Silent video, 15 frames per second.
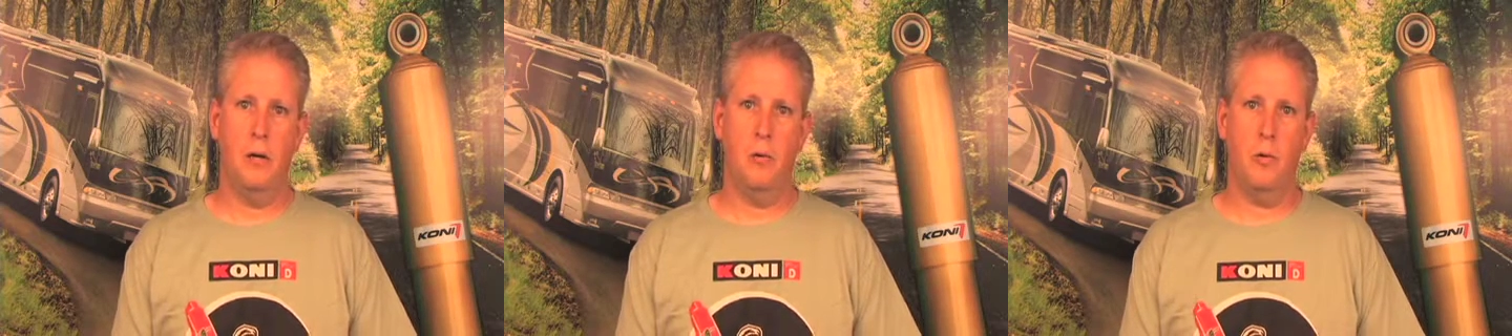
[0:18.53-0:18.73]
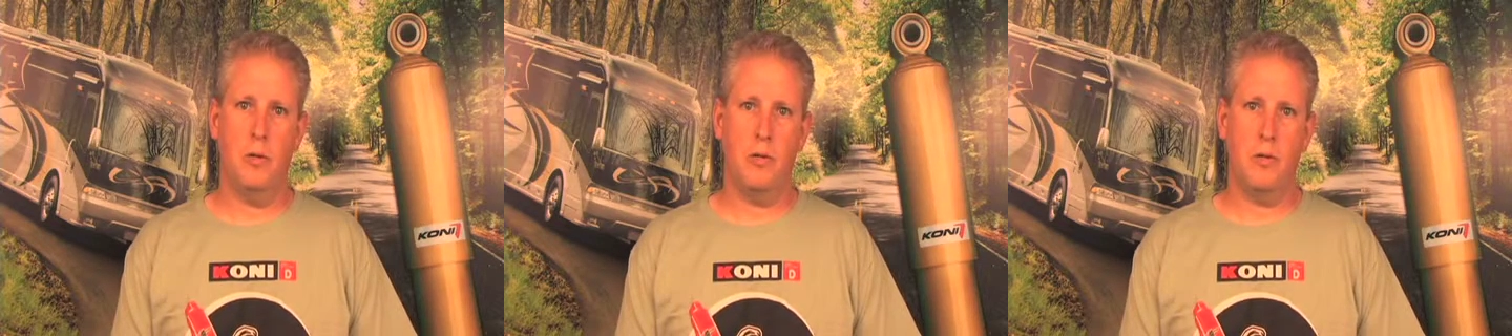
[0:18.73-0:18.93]

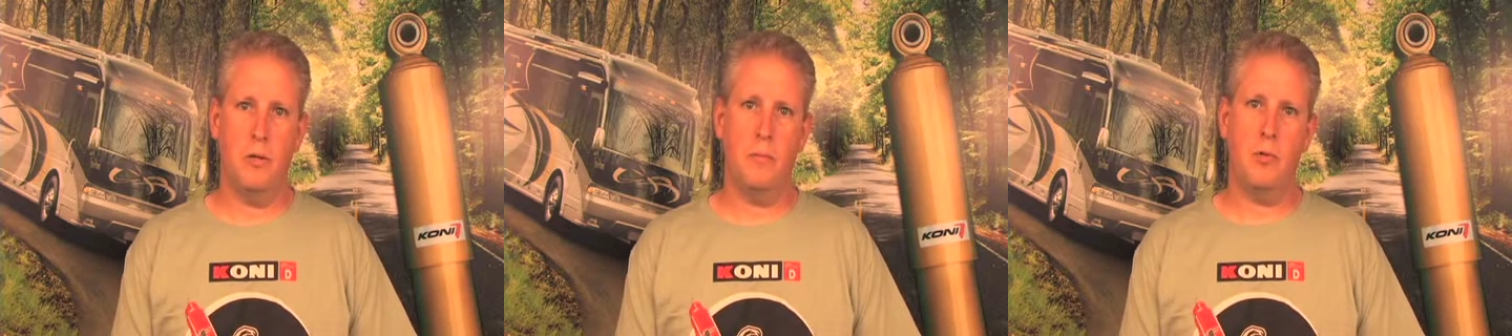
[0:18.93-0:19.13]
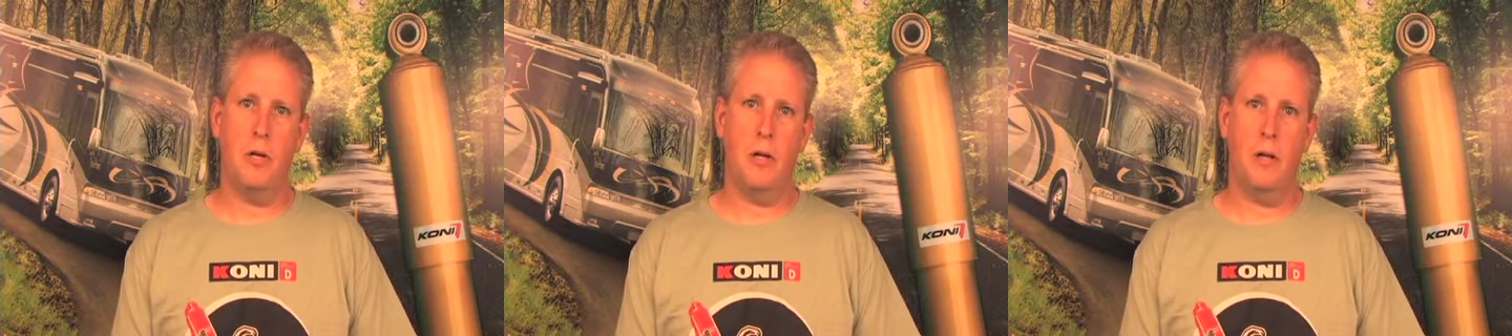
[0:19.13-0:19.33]
which
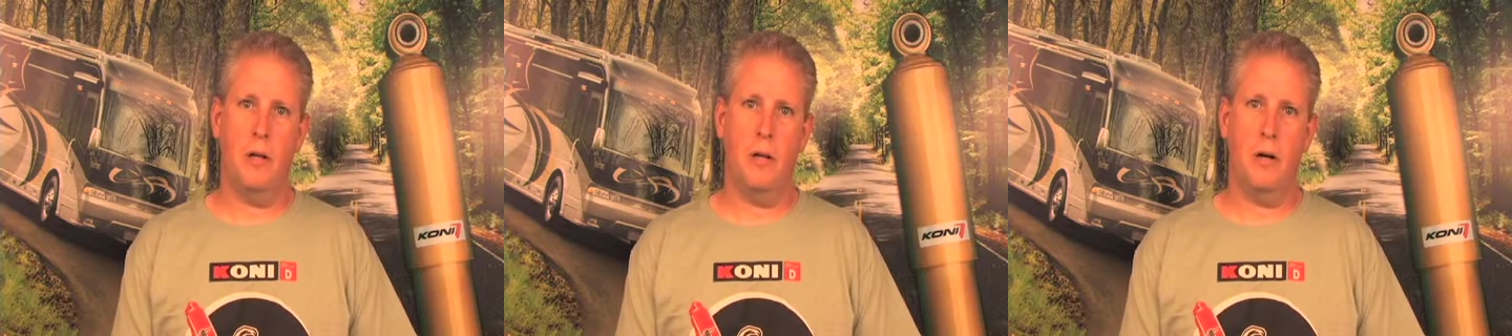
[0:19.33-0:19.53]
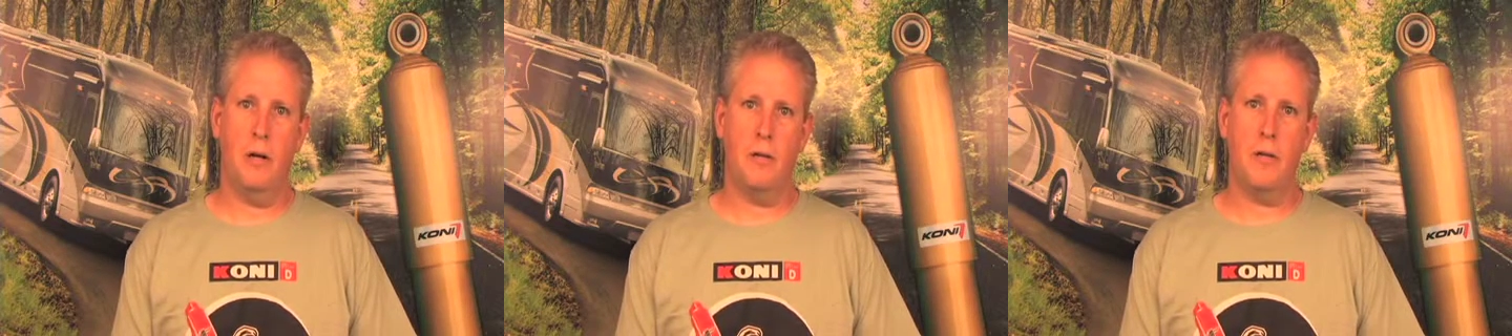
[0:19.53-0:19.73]
seems like a
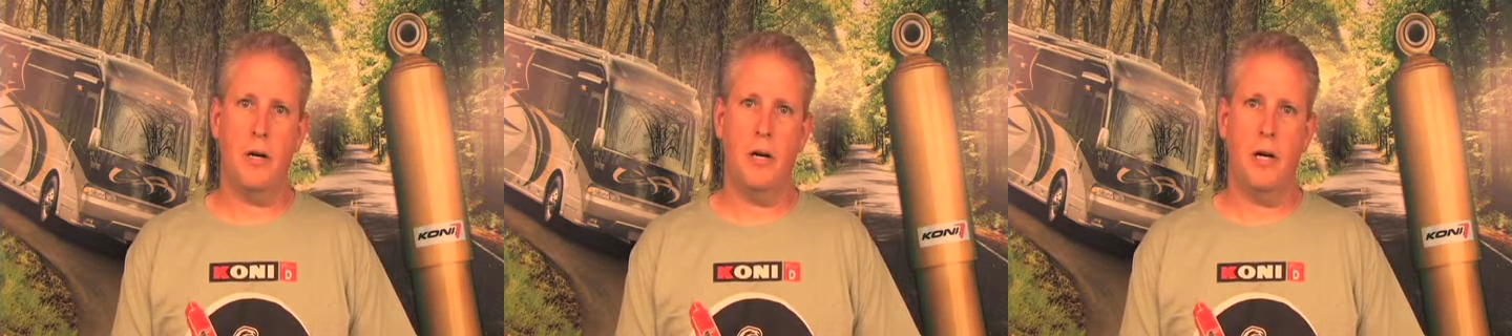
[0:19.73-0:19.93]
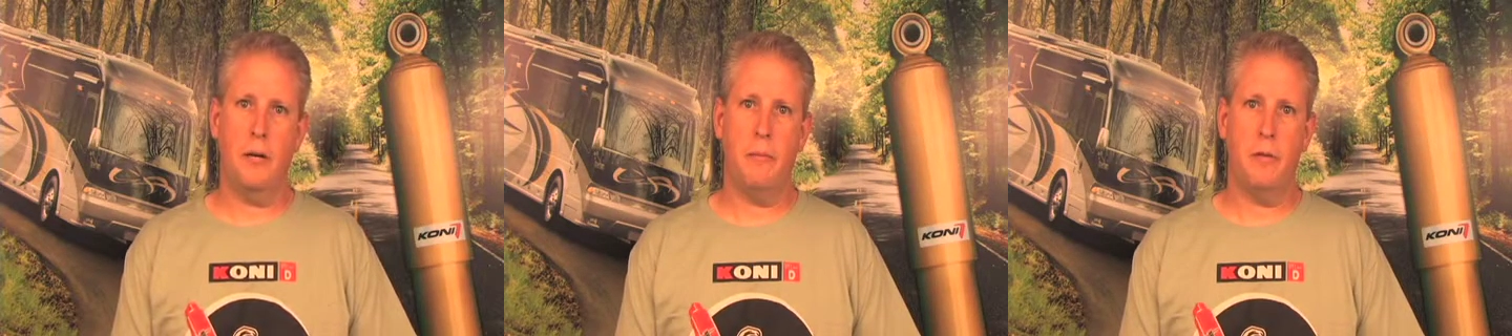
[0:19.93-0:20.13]
long
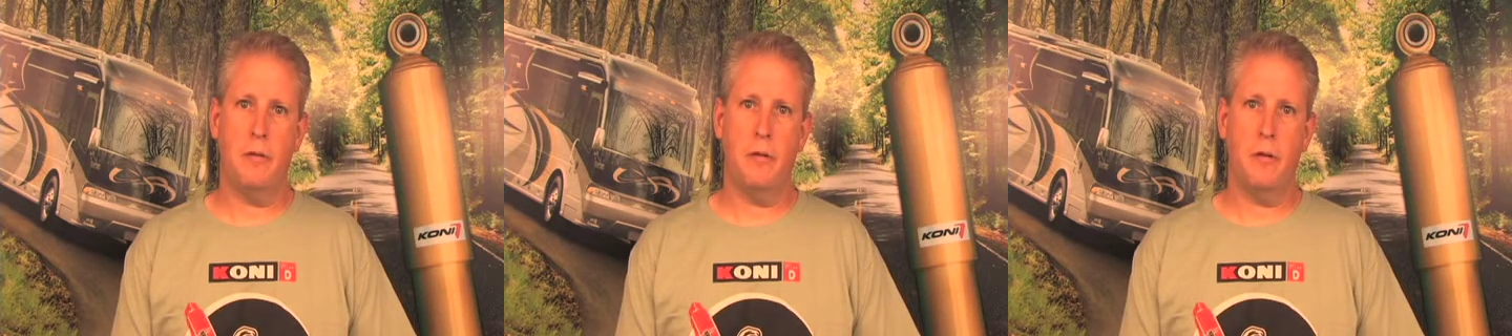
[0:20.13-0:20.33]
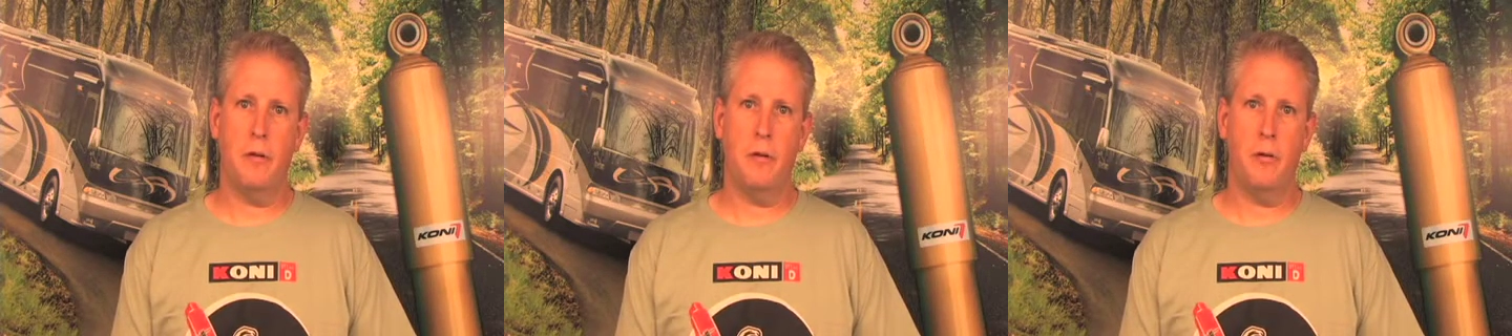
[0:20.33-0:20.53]
time
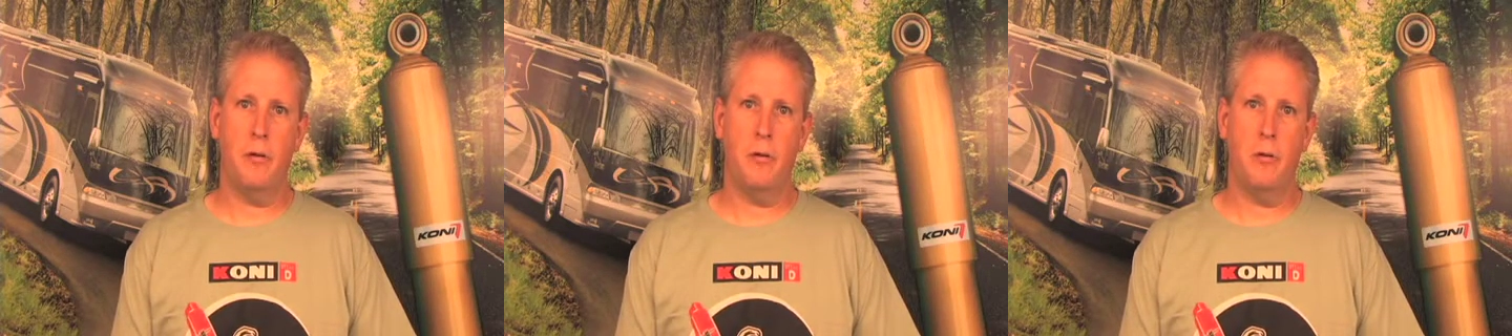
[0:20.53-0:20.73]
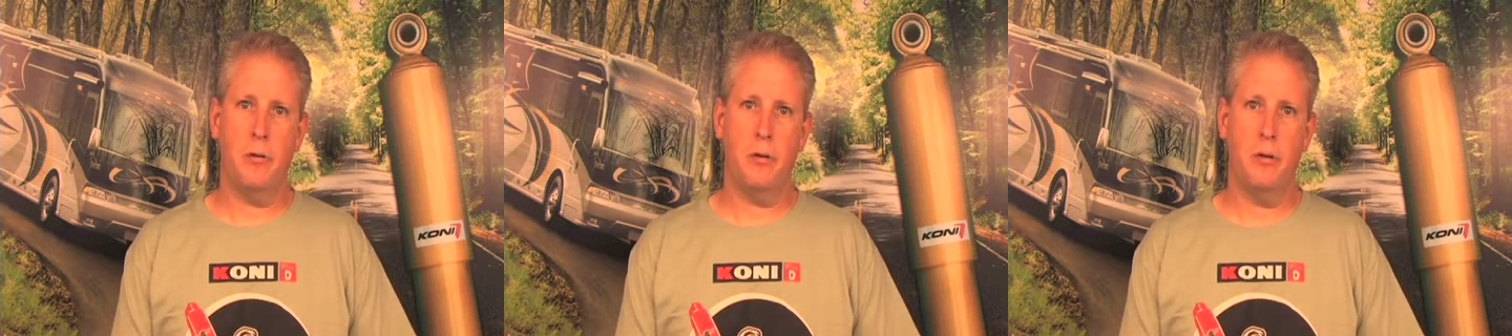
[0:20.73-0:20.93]
until
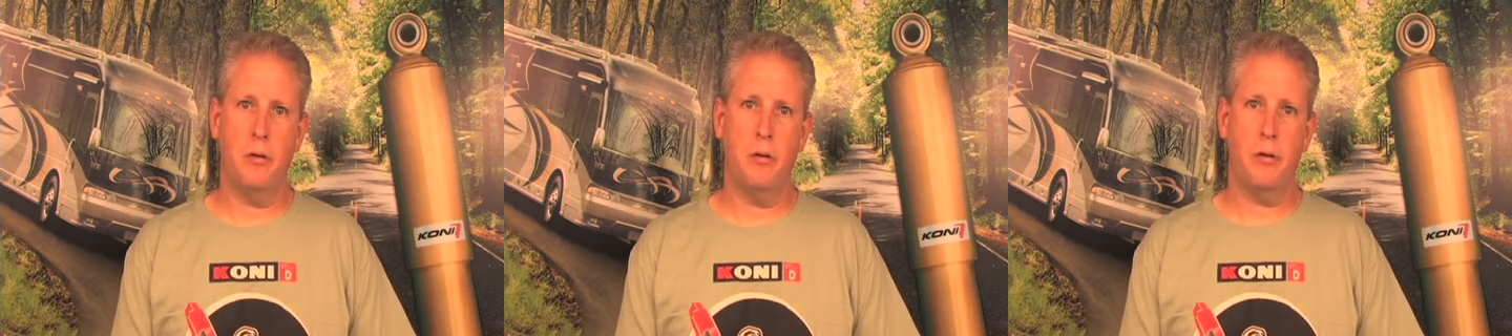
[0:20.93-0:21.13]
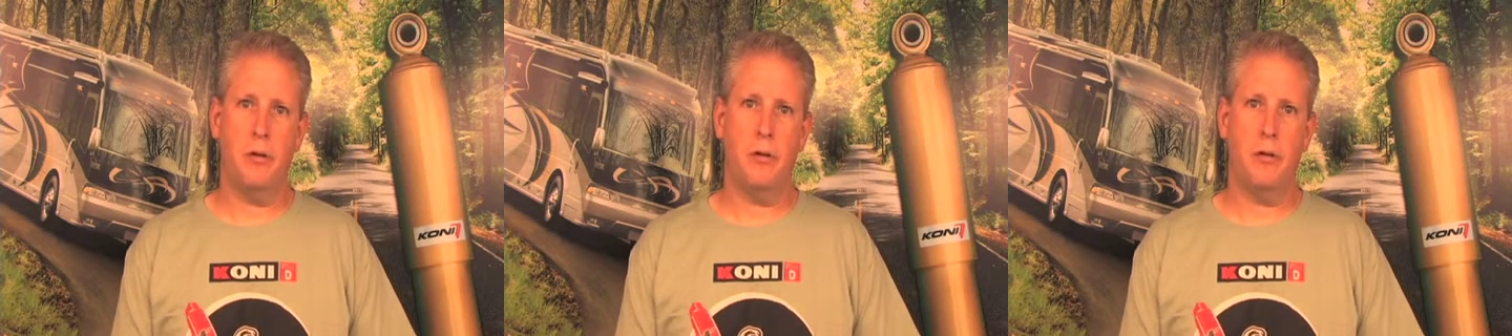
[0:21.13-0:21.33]
you
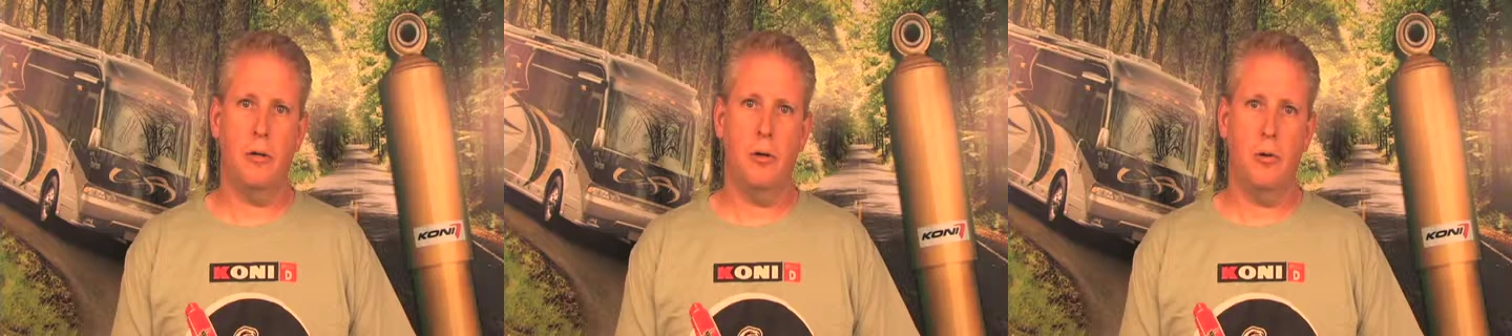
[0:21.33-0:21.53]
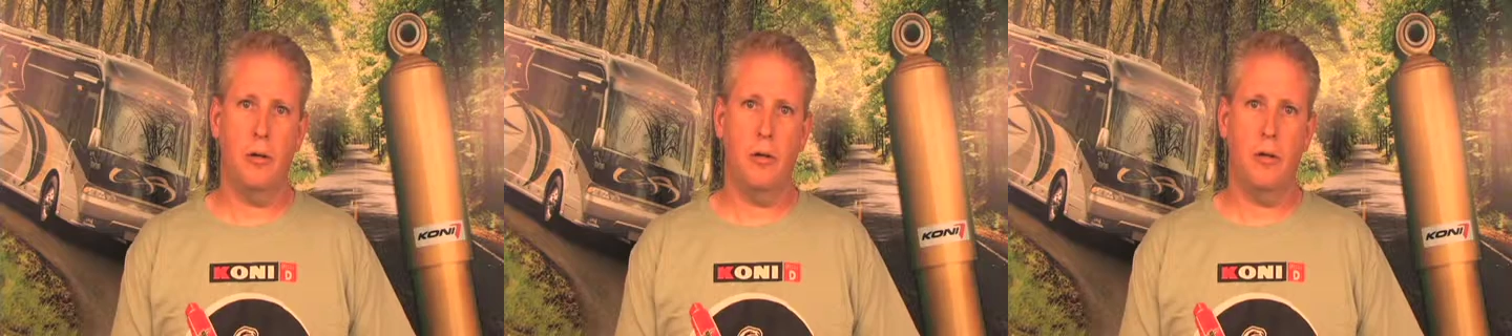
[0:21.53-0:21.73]
look at
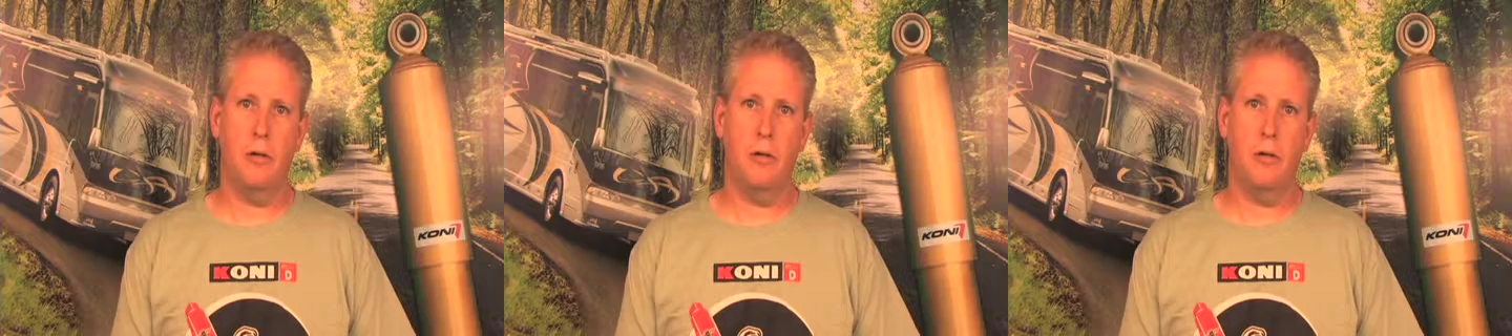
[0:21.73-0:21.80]
KONI.